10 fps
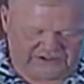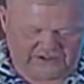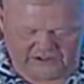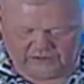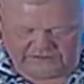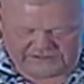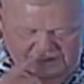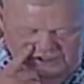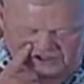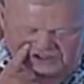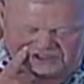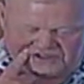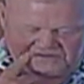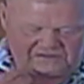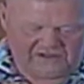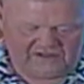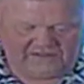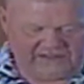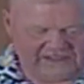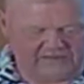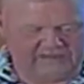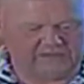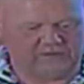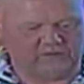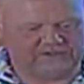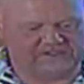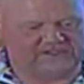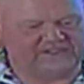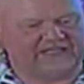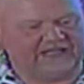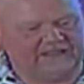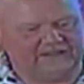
you know, we said earlier that commitment was a state